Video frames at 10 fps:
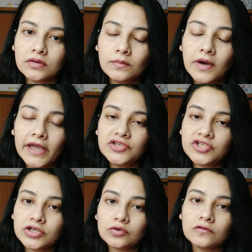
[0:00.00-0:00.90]
buying
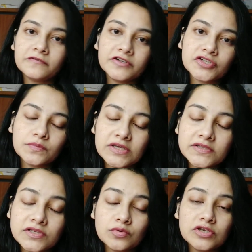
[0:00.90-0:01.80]
chicken or fish
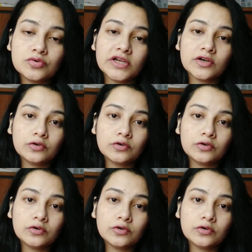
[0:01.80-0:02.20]
means you need to get